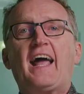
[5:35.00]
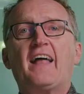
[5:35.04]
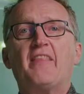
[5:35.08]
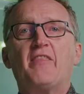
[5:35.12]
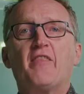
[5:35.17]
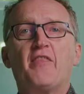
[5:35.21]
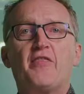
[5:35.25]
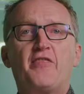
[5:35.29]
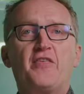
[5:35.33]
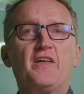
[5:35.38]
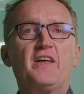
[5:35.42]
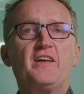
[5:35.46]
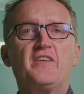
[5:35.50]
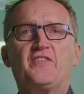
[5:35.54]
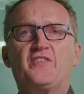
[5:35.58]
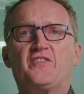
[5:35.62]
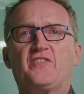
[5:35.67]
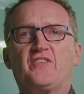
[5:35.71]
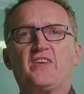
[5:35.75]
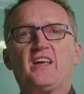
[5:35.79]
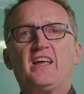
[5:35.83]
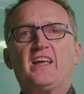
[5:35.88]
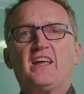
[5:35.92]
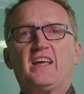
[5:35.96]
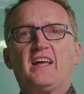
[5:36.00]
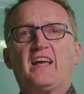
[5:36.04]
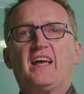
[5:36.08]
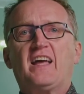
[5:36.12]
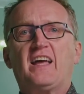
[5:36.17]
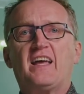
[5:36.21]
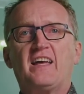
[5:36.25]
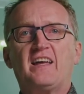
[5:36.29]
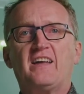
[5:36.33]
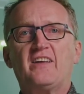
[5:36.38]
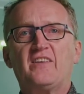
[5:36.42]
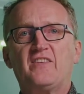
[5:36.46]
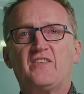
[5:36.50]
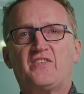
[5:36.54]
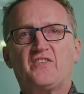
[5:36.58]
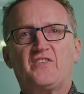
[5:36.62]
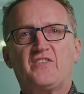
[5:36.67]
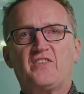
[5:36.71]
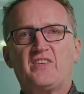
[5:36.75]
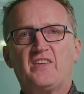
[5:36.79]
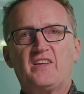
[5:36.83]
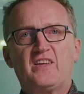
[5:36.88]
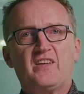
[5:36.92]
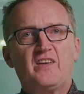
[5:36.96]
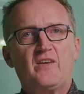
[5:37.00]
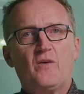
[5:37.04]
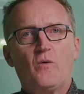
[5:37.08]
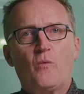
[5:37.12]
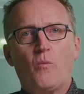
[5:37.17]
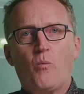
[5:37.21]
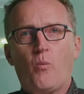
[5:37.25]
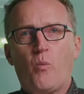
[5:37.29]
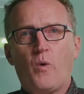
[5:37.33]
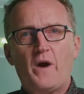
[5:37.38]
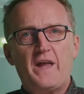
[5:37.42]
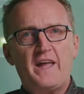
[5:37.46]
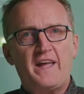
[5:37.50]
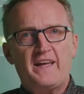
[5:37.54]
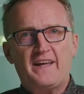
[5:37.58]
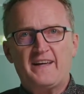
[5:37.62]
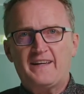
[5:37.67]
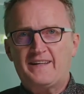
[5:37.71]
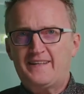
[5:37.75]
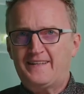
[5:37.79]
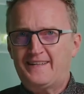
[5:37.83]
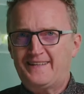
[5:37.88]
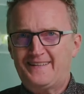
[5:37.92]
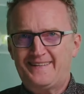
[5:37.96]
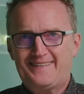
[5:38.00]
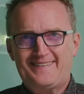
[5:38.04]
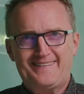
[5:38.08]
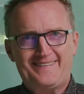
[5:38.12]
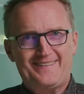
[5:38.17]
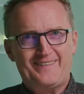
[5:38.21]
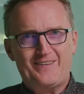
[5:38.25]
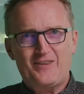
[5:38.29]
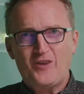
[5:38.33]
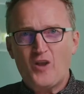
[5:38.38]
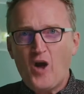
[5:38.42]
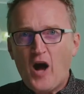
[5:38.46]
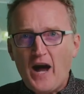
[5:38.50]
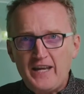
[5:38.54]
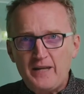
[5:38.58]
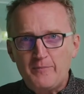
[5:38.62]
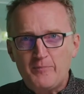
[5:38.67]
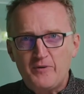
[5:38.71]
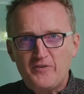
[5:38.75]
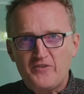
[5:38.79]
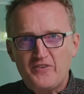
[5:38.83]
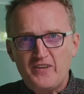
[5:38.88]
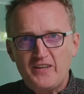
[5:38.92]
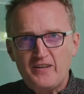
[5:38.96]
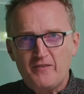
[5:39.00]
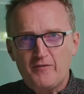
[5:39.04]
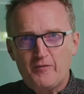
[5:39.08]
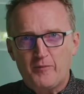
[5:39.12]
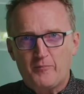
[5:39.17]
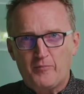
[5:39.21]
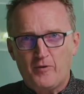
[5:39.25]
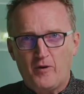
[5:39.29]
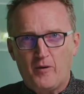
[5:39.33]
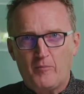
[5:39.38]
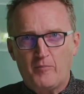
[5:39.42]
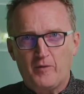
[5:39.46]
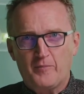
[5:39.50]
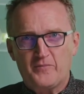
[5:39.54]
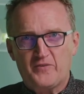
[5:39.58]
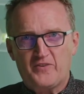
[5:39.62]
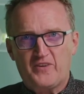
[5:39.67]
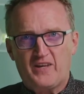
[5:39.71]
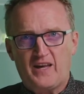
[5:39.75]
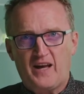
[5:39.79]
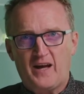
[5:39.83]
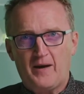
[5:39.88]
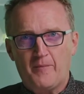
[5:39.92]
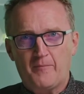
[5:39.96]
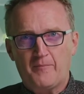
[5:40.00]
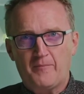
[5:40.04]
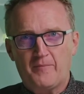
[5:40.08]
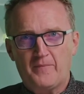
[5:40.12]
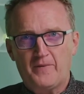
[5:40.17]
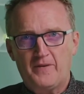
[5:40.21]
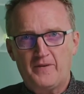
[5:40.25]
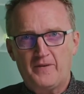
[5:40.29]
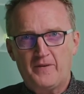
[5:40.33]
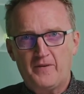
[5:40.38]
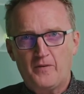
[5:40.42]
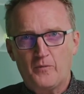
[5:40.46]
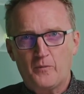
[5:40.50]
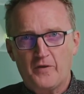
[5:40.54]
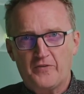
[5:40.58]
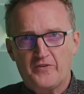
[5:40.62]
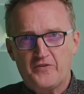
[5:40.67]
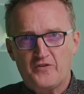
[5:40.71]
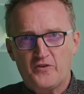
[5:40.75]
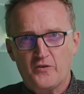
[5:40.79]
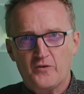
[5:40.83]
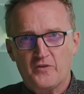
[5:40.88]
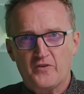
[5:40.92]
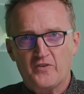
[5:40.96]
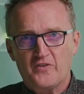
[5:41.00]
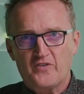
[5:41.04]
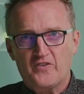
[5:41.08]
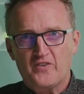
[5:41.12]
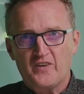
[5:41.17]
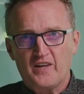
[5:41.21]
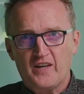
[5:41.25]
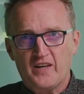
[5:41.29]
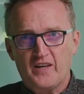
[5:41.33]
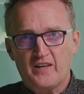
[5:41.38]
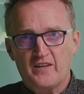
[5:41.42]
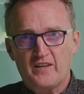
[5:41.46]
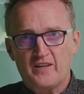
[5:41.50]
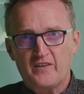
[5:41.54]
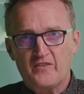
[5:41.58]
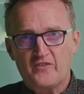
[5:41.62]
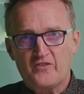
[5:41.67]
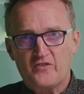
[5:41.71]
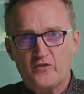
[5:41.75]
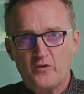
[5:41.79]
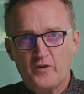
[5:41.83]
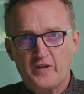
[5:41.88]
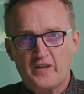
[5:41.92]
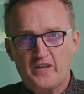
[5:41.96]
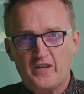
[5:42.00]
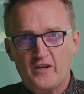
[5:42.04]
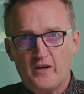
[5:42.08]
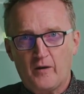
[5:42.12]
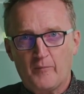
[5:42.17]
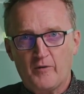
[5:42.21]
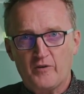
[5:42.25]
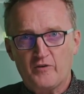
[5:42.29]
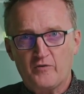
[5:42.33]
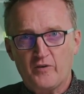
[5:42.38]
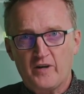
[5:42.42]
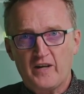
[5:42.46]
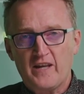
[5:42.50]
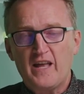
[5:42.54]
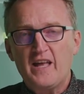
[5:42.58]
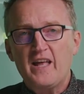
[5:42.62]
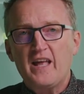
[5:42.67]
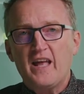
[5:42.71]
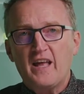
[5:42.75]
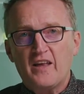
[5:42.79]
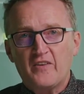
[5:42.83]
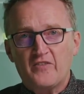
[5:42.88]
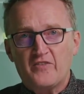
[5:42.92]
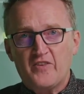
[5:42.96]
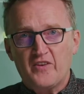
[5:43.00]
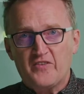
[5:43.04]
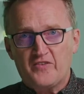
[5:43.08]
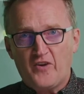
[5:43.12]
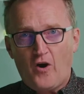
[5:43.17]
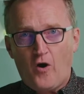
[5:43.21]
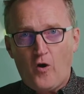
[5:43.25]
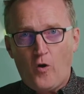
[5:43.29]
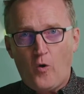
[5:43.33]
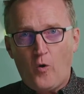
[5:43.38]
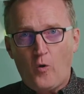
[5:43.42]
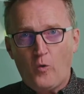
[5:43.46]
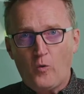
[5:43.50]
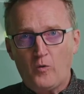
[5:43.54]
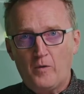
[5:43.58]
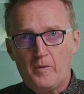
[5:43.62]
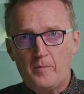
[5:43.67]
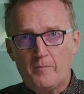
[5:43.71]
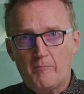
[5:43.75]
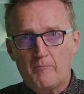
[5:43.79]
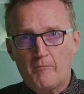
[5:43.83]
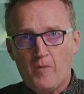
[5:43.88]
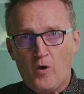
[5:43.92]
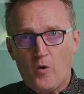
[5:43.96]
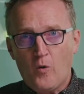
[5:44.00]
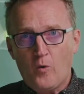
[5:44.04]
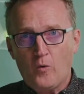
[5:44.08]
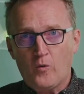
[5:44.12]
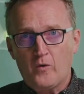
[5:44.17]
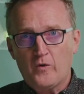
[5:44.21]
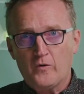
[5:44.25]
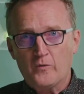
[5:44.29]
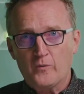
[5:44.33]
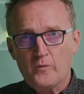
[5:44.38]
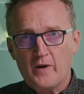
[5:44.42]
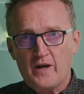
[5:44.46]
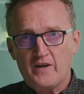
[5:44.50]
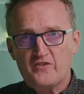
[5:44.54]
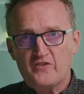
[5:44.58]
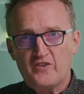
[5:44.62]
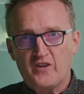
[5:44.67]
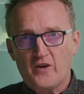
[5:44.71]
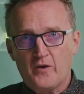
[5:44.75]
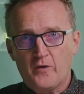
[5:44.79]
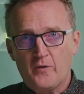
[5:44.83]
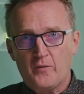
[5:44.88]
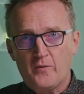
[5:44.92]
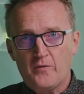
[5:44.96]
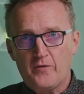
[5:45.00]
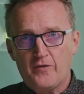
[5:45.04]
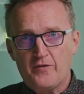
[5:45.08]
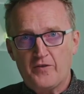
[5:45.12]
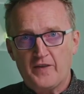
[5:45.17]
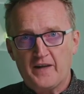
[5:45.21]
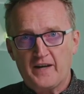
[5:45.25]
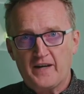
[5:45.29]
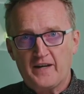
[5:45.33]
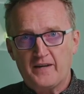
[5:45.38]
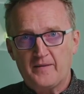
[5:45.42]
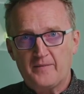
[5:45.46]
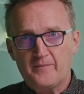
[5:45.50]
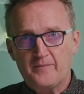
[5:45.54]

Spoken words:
And this is where 90% of the problems come with students in stoichiometry, is this whole mole ratio thing,